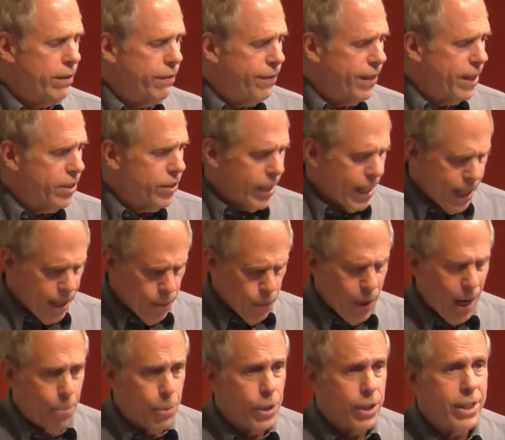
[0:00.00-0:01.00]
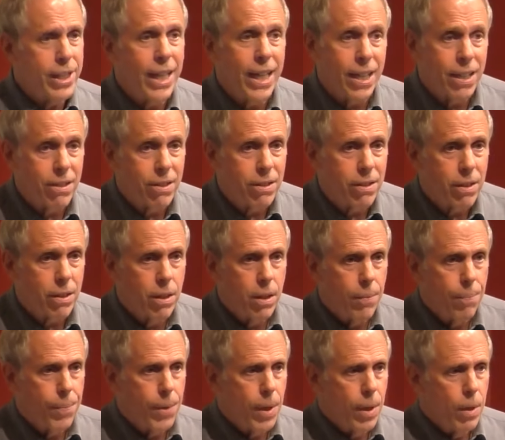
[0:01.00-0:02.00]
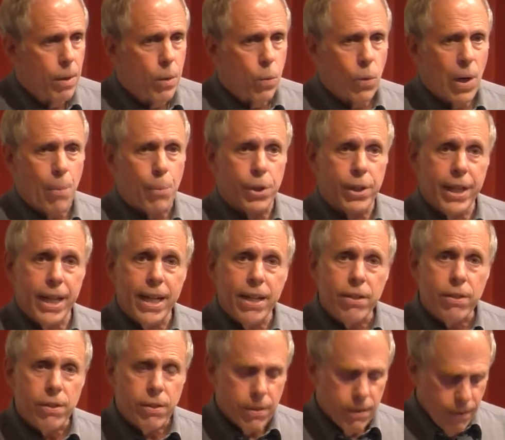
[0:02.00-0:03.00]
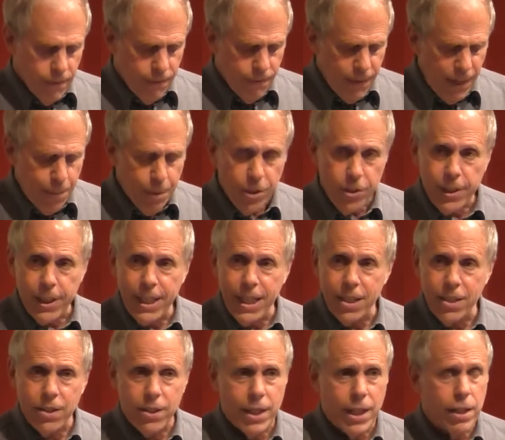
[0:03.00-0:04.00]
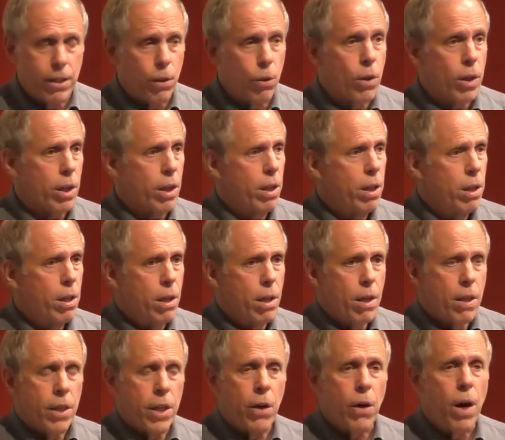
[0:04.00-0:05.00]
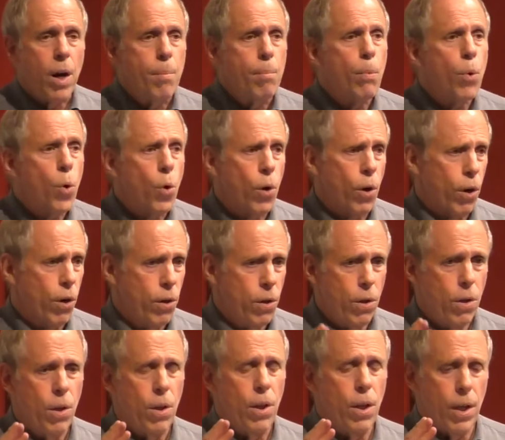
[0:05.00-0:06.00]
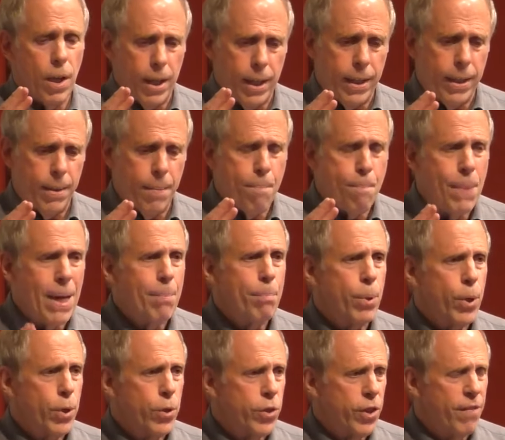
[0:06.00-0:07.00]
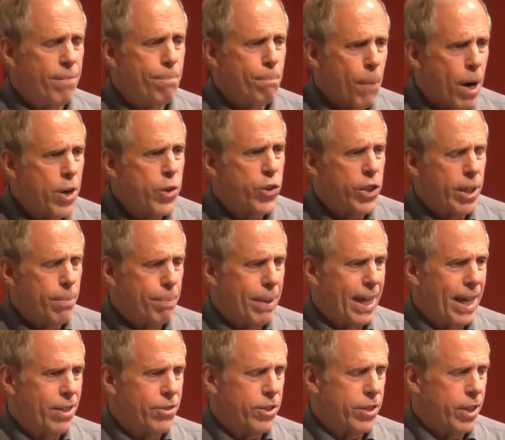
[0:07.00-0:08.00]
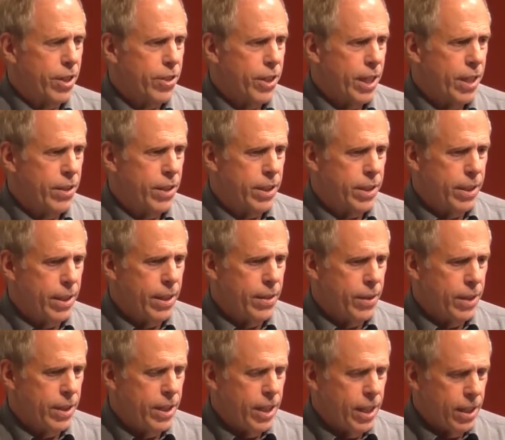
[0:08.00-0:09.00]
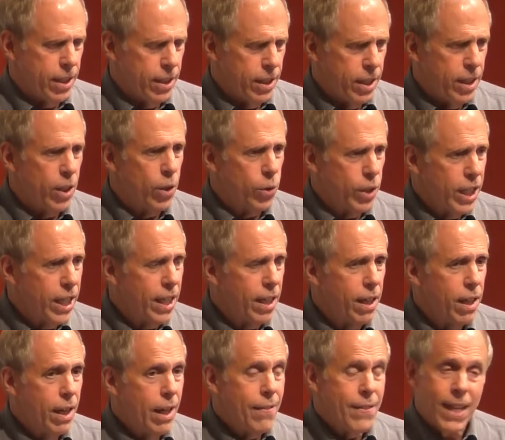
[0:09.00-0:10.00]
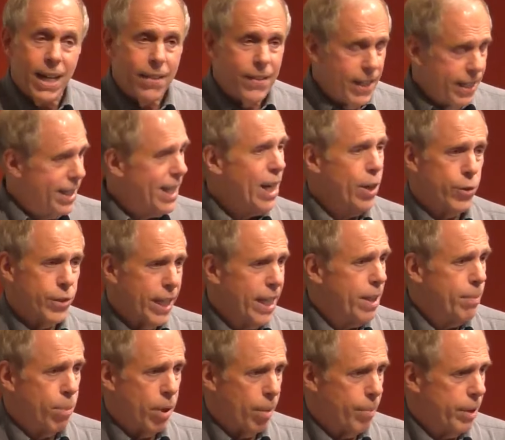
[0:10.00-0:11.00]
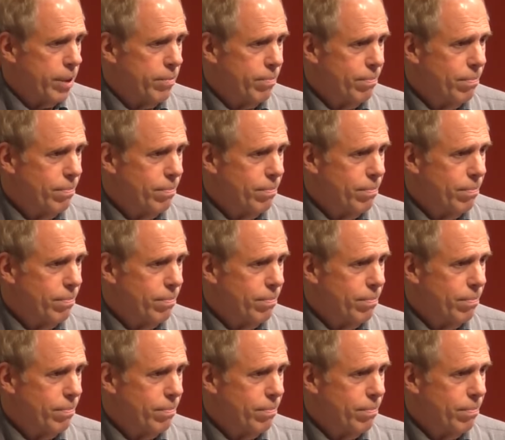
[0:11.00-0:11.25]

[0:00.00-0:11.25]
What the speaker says: Defense, and Robert Gates. Robert Gates famously has said, look, there are more members of marching bands in DOD than in the entire State Department.